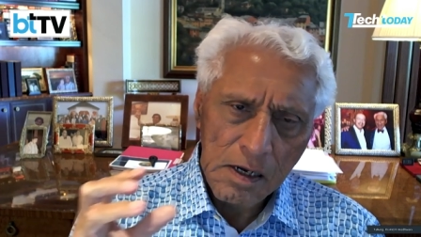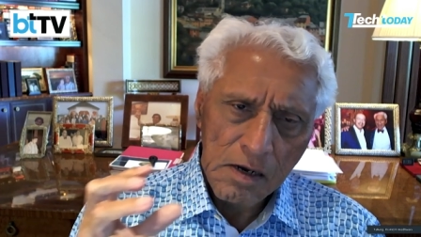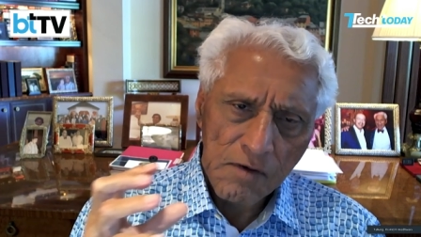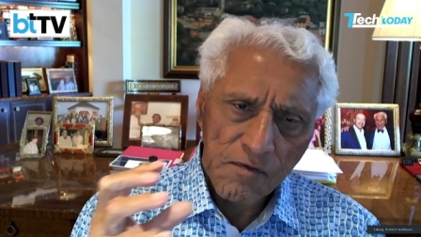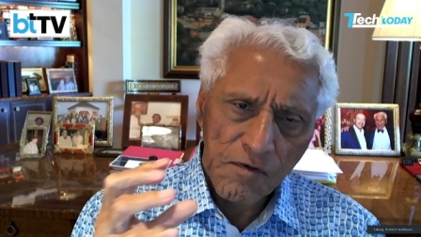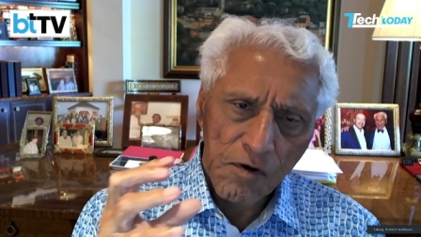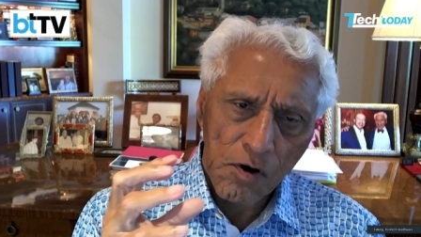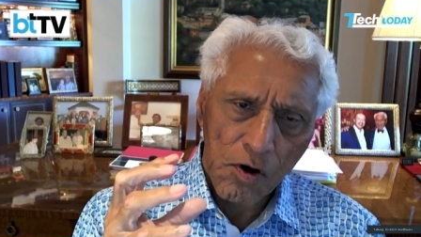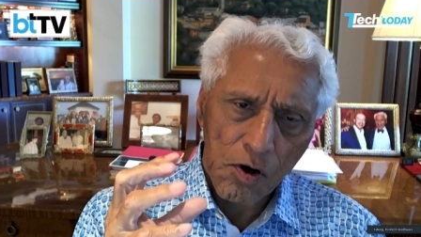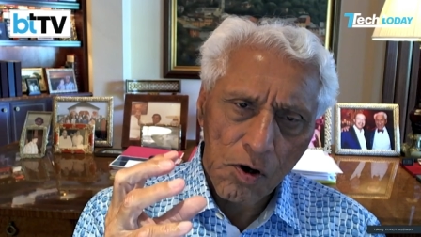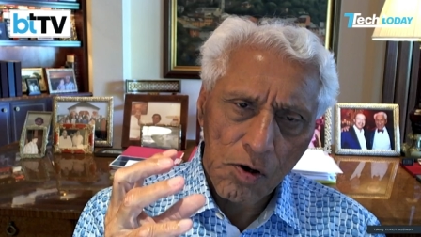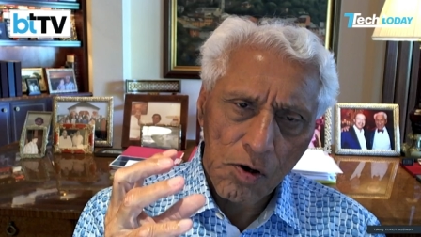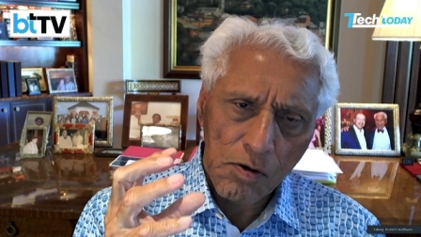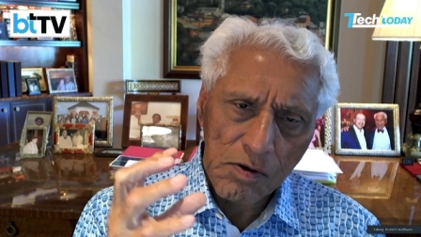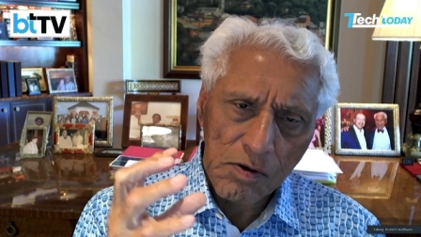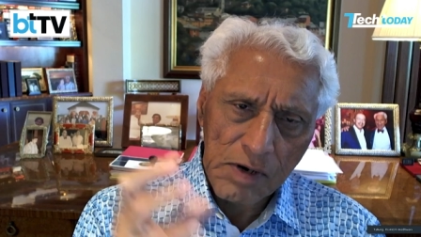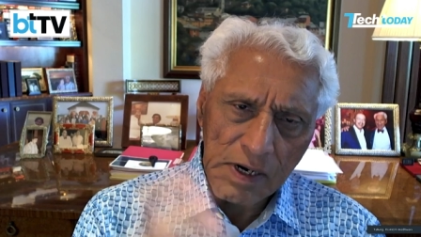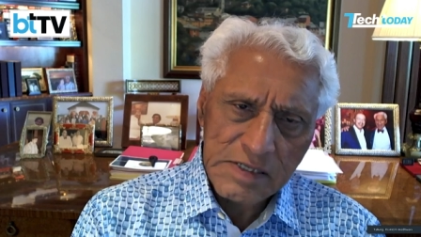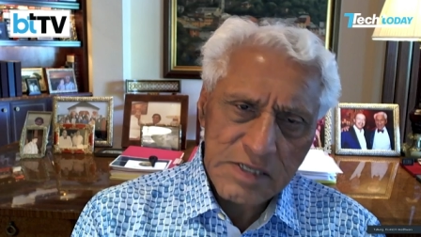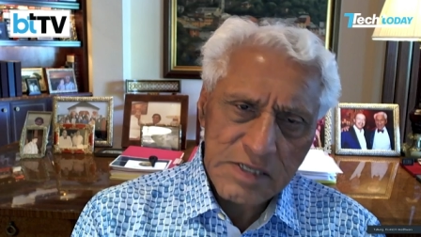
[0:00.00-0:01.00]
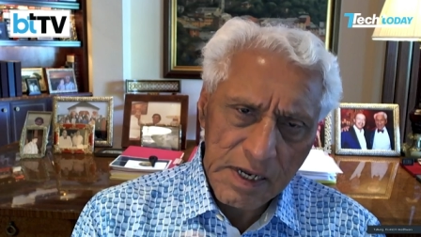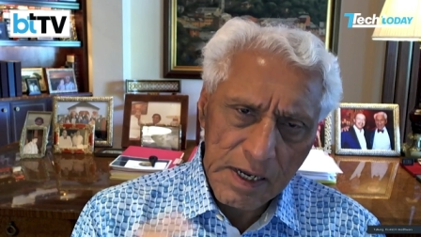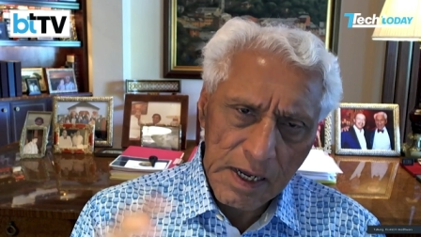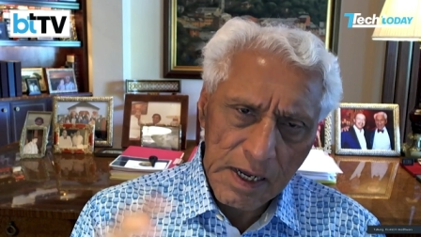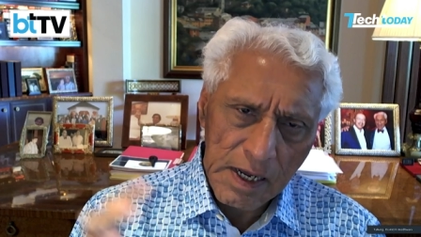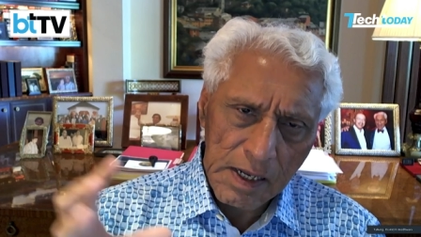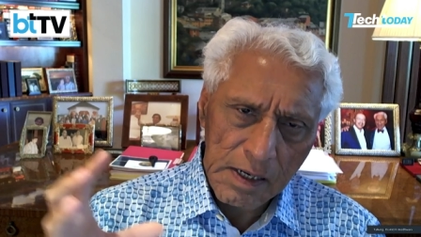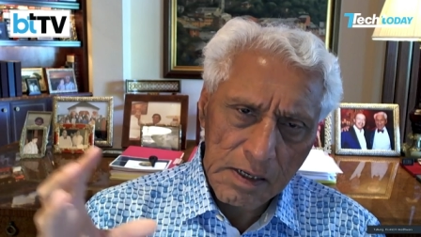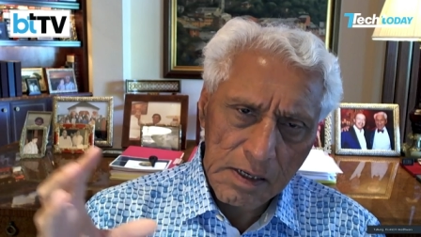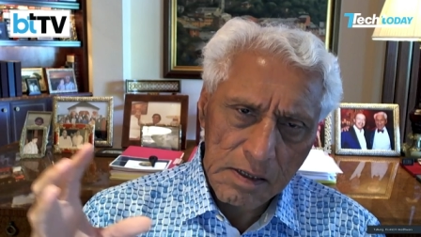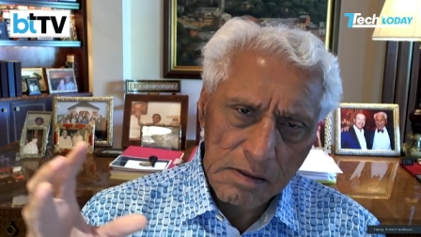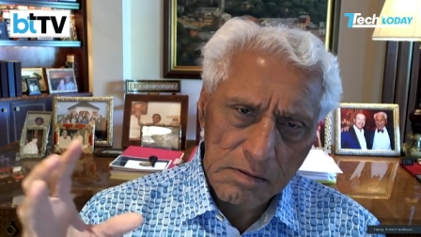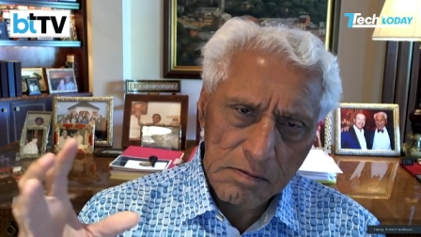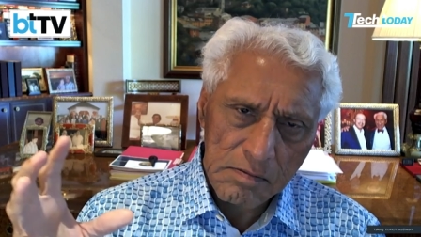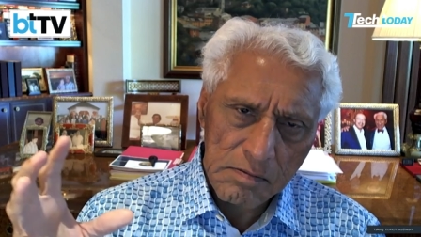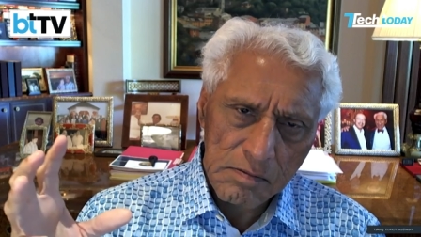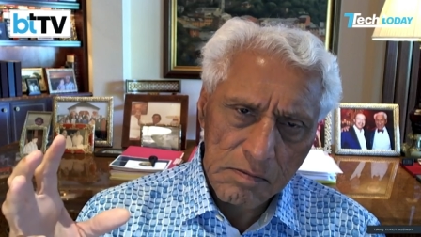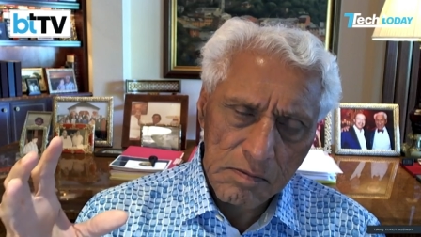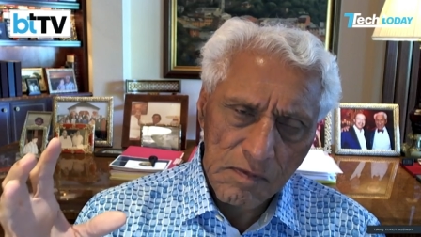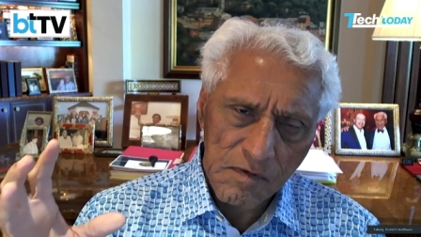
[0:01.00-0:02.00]
for retail,
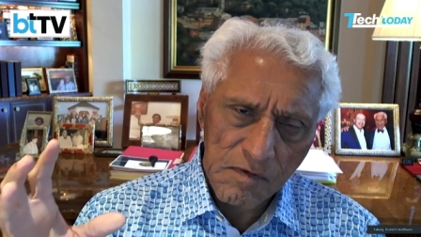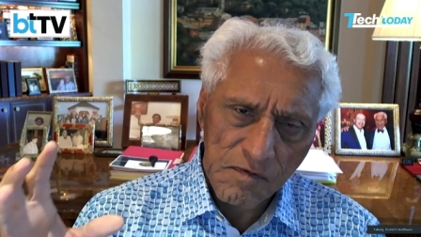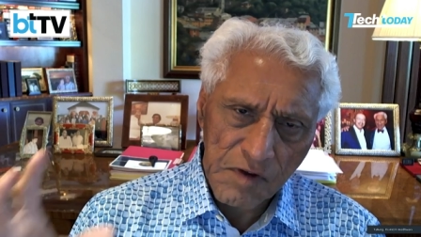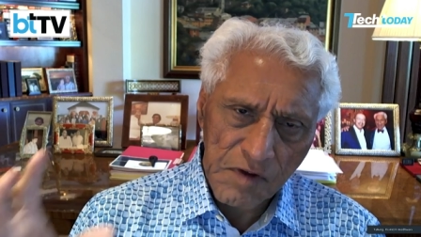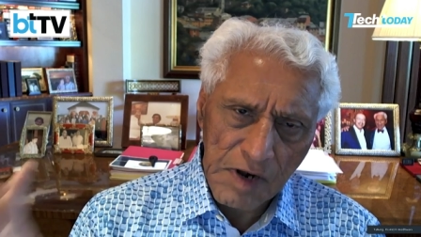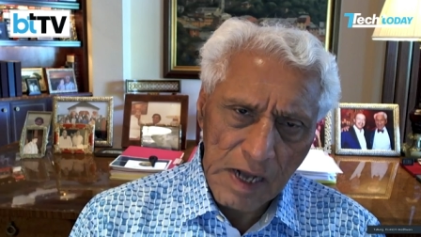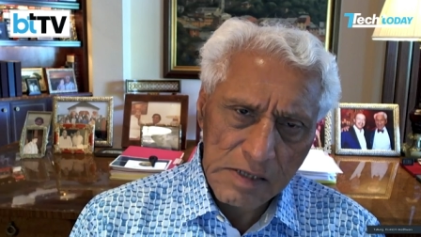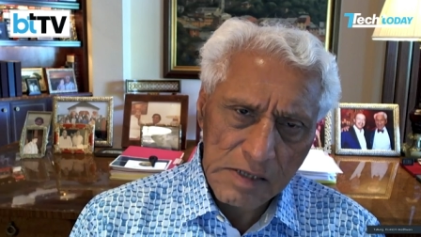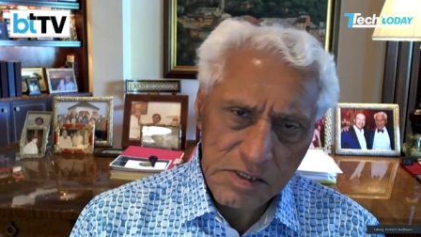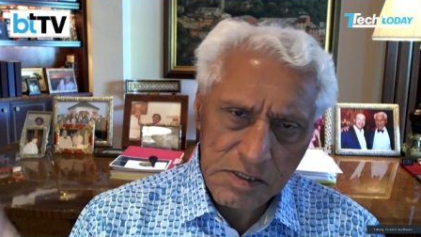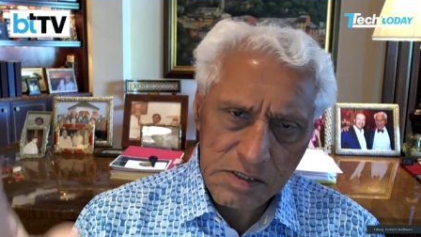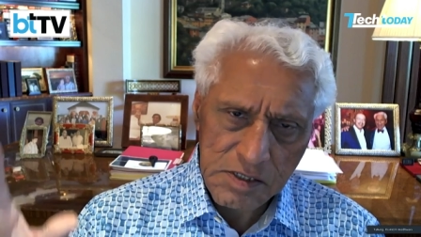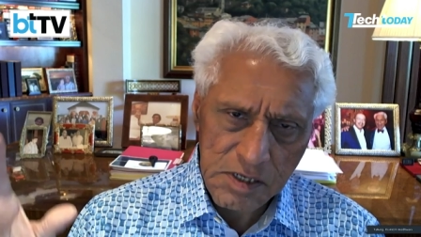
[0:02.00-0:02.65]
financial